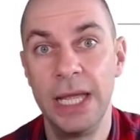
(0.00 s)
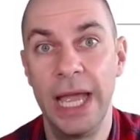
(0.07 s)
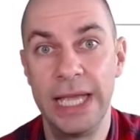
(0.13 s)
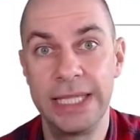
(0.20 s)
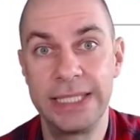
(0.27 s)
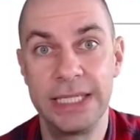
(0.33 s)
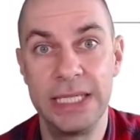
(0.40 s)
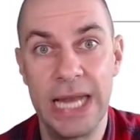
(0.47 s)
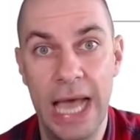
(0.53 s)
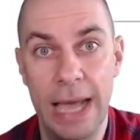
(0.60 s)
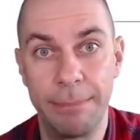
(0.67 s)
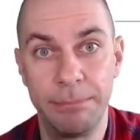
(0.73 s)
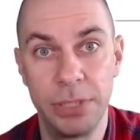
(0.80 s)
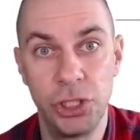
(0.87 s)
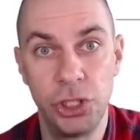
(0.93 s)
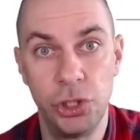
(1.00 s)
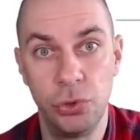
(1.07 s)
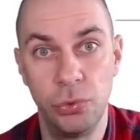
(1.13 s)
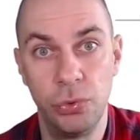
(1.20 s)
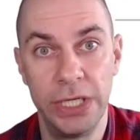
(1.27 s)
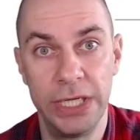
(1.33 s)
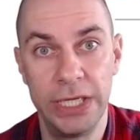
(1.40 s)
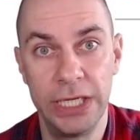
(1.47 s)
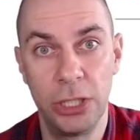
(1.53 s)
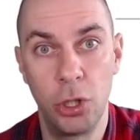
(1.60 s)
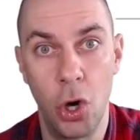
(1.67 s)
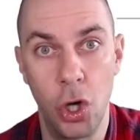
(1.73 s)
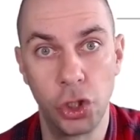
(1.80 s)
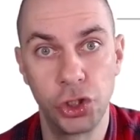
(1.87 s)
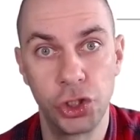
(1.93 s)
as an opportunity
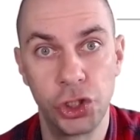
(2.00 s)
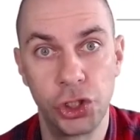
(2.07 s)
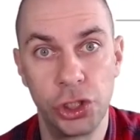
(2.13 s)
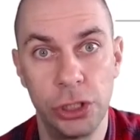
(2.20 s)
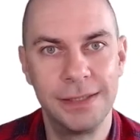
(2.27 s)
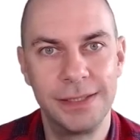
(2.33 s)
cost.